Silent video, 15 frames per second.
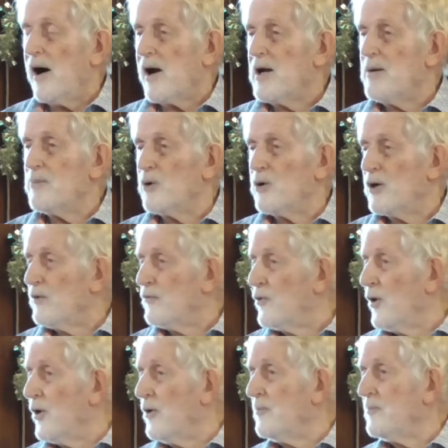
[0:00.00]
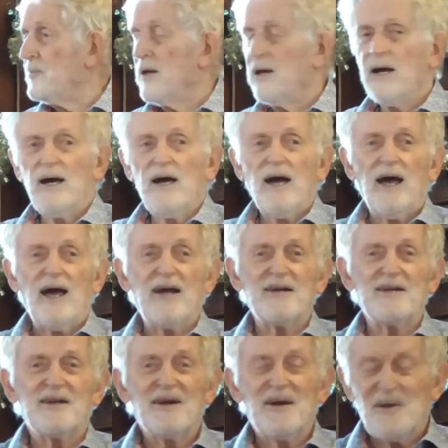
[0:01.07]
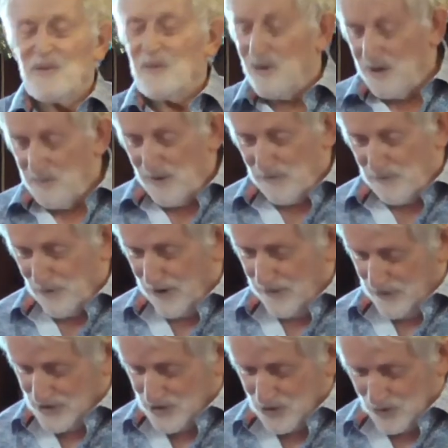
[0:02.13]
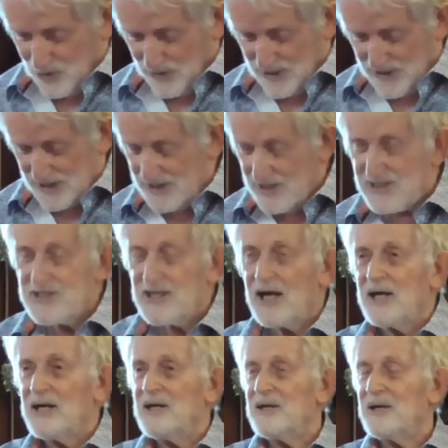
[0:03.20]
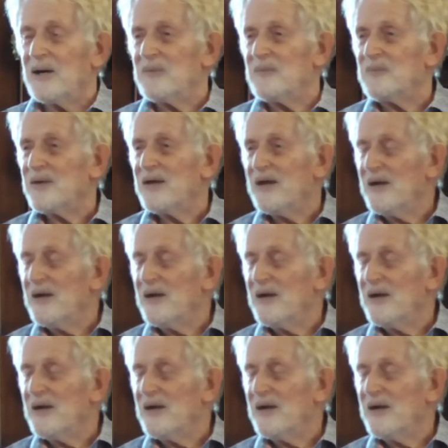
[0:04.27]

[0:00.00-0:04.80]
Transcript: Emperor of Rome. And one of my favourite stories is the